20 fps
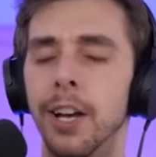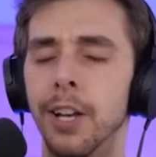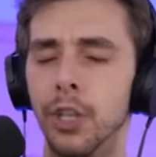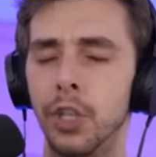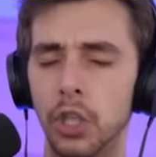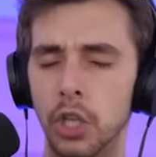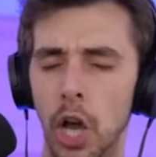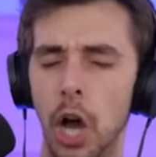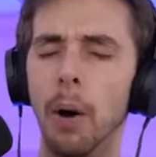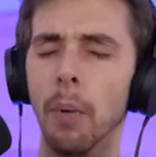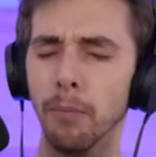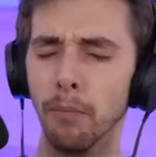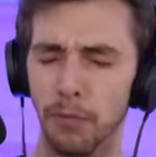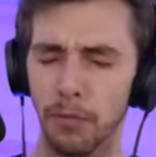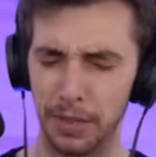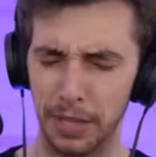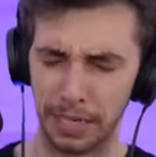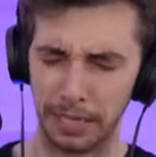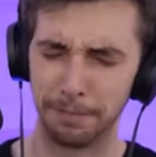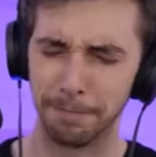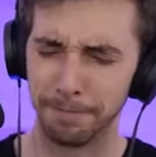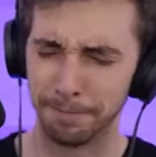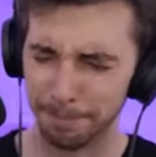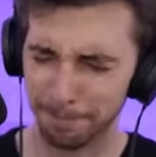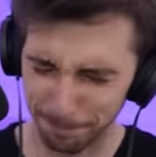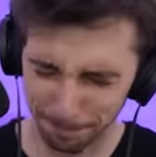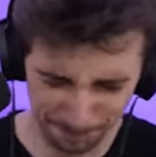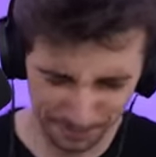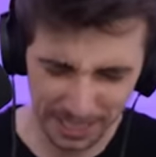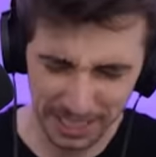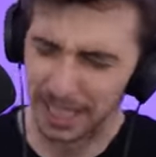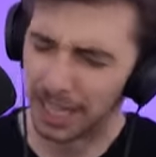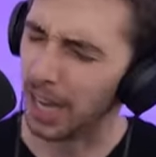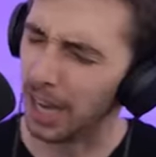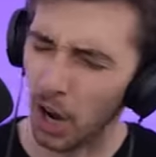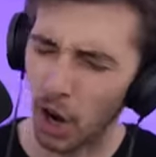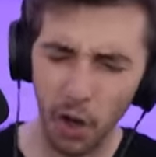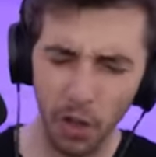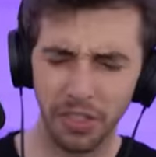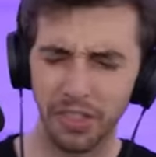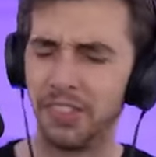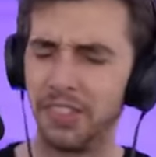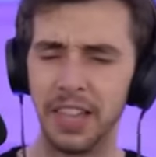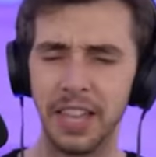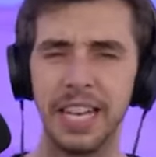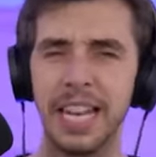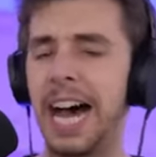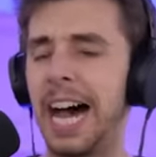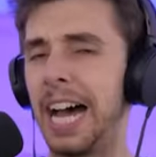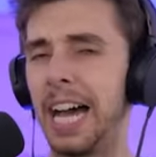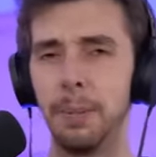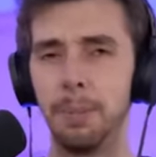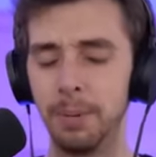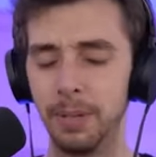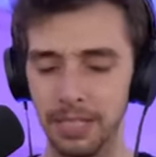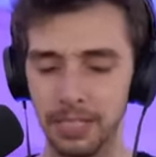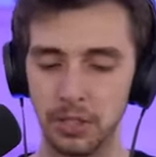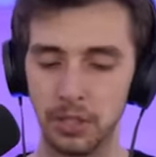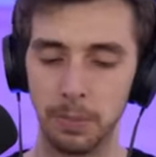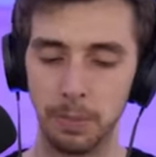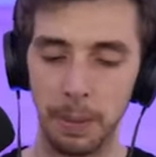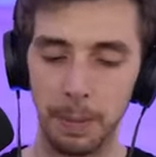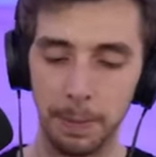Something other than hybrids to